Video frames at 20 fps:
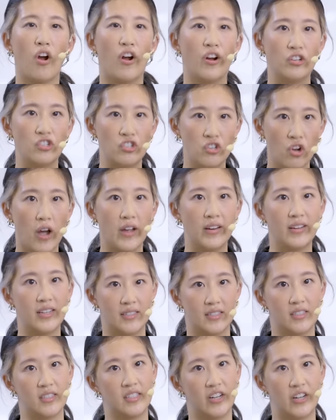are not
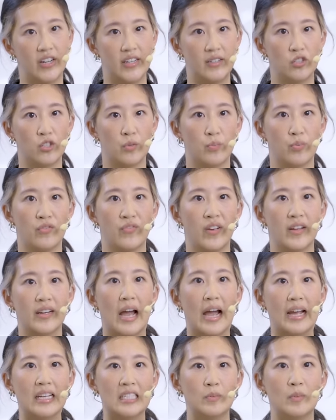necessary to prevent
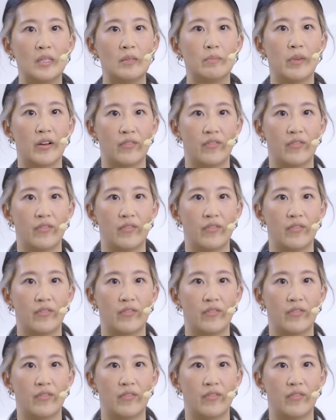high-speed